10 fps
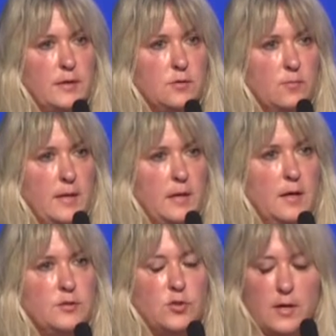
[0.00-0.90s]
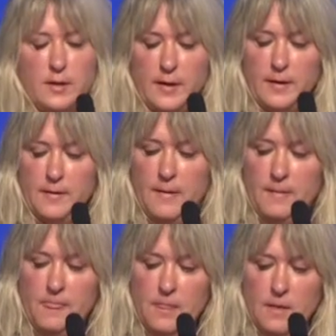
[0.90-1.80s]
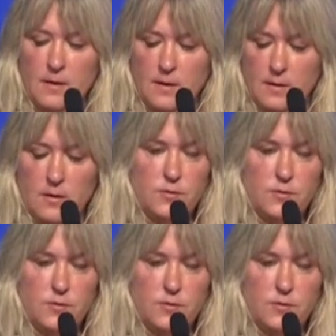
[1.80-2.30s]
domain hijacking and